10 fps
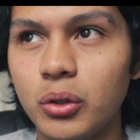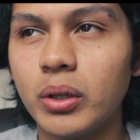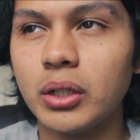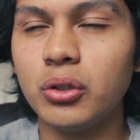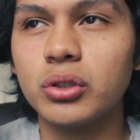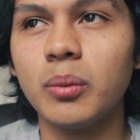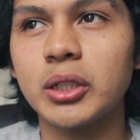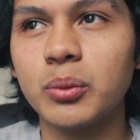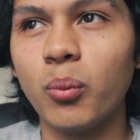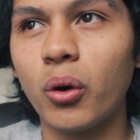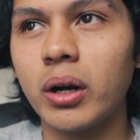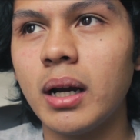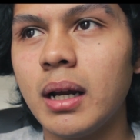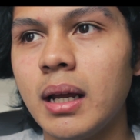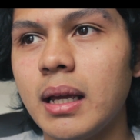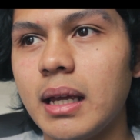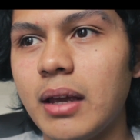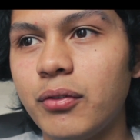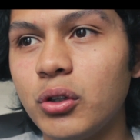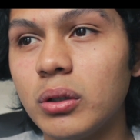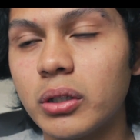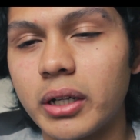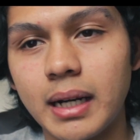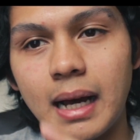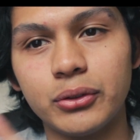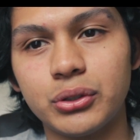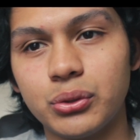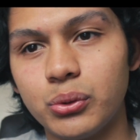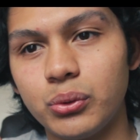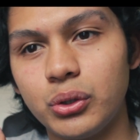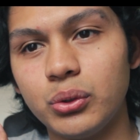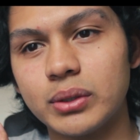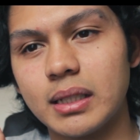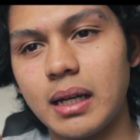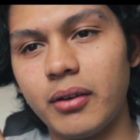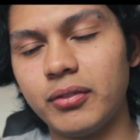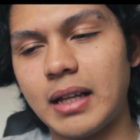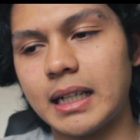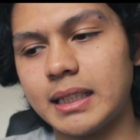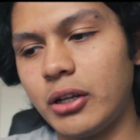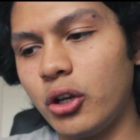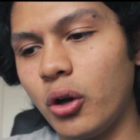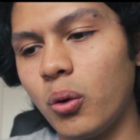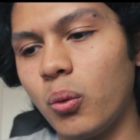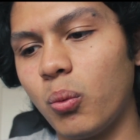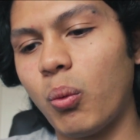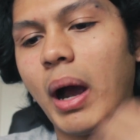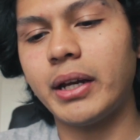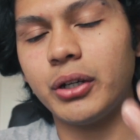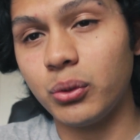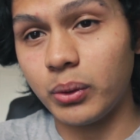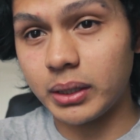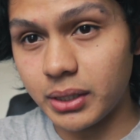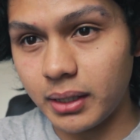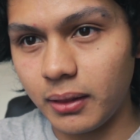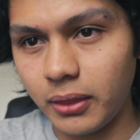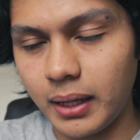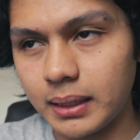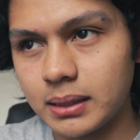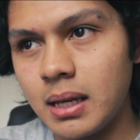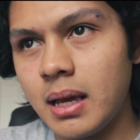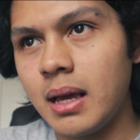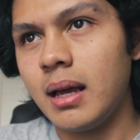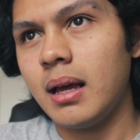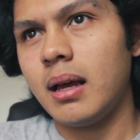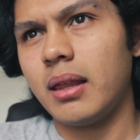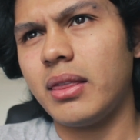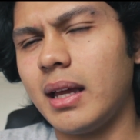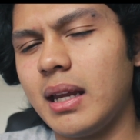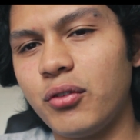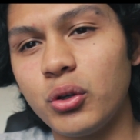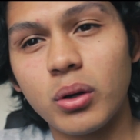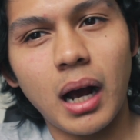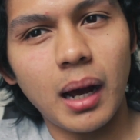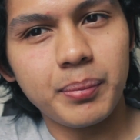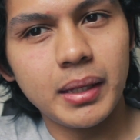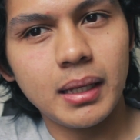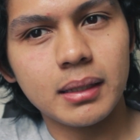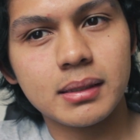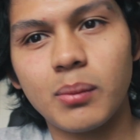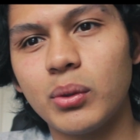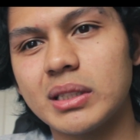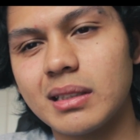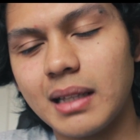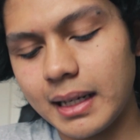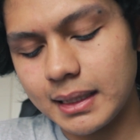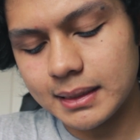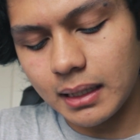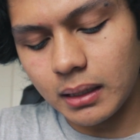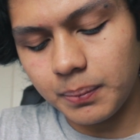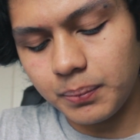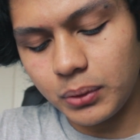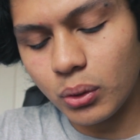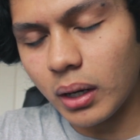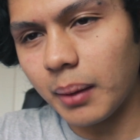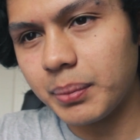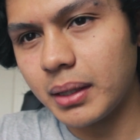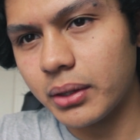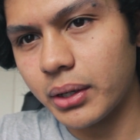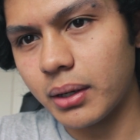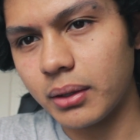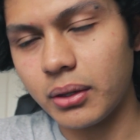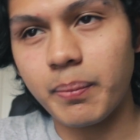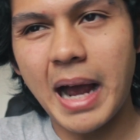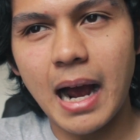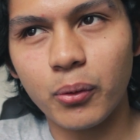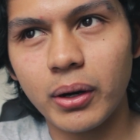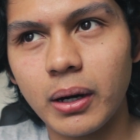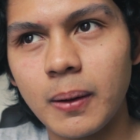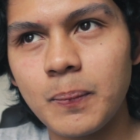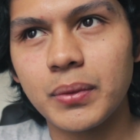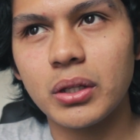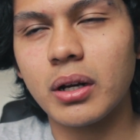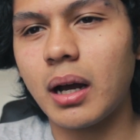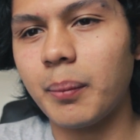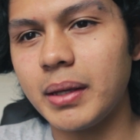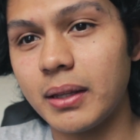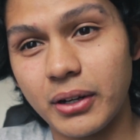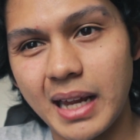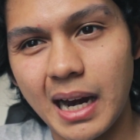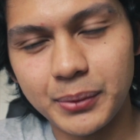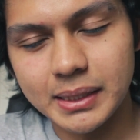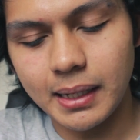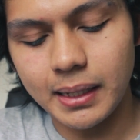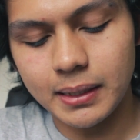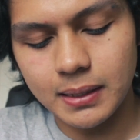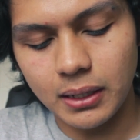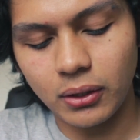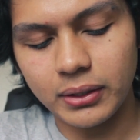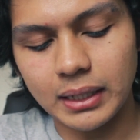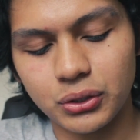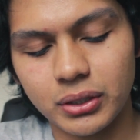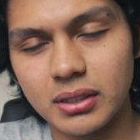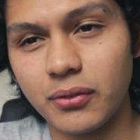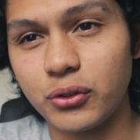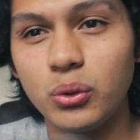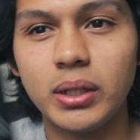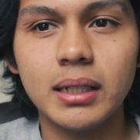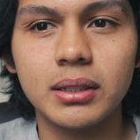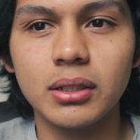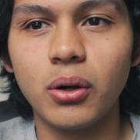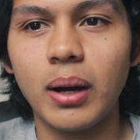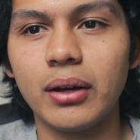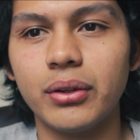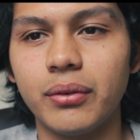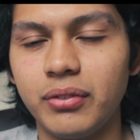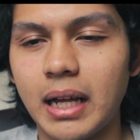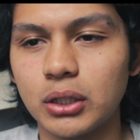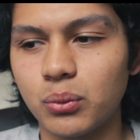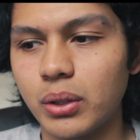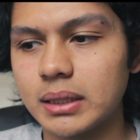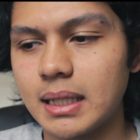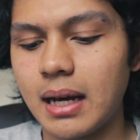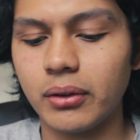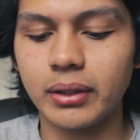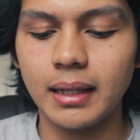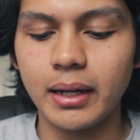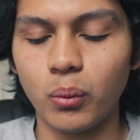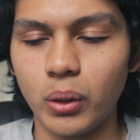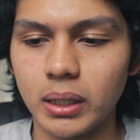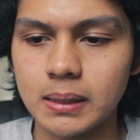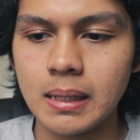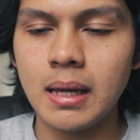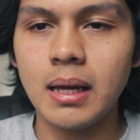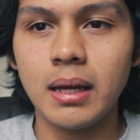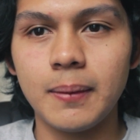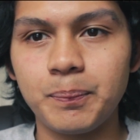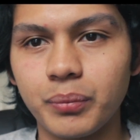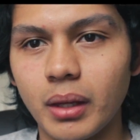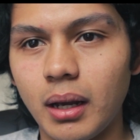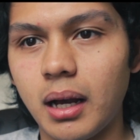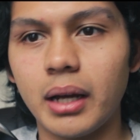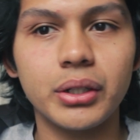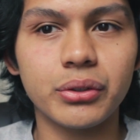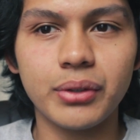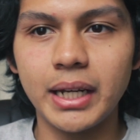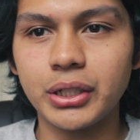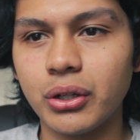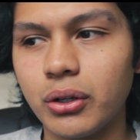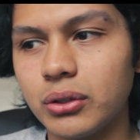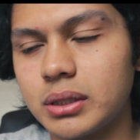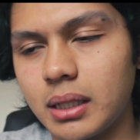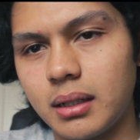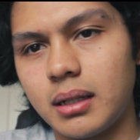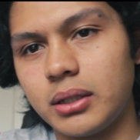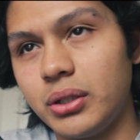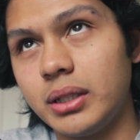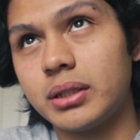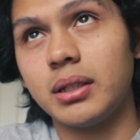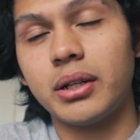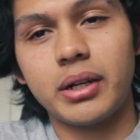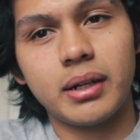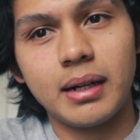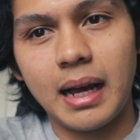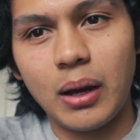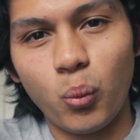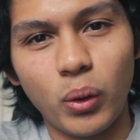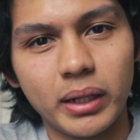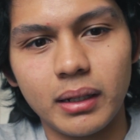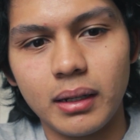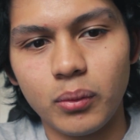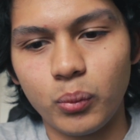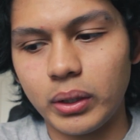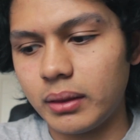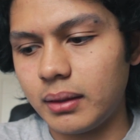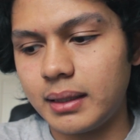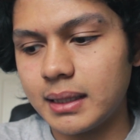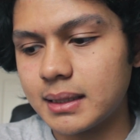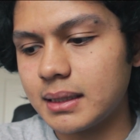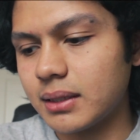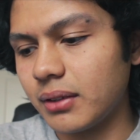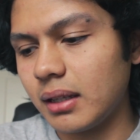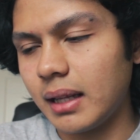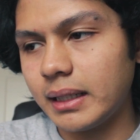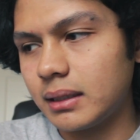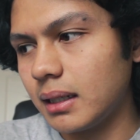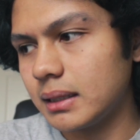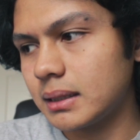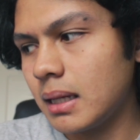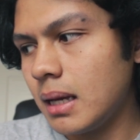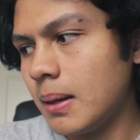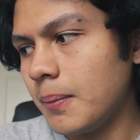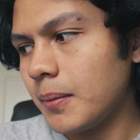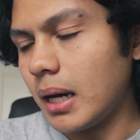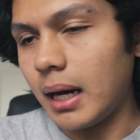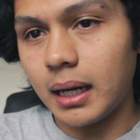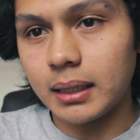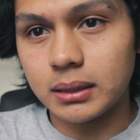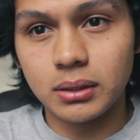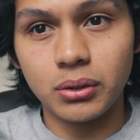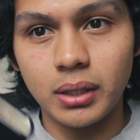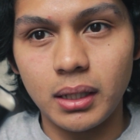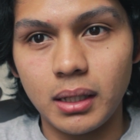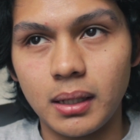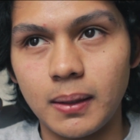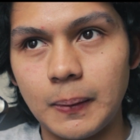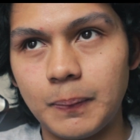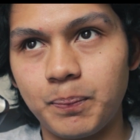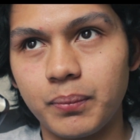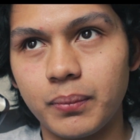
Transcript: you can do so much more if you learn how to use a flash and know why you're doing certain things than if you copy someone's lighting setup, you copy their power, you're copying their camera settings and all that sort of stuff. You need to know how the flash works and how the light works, your ratios. You need to learn what the distance of the light does to the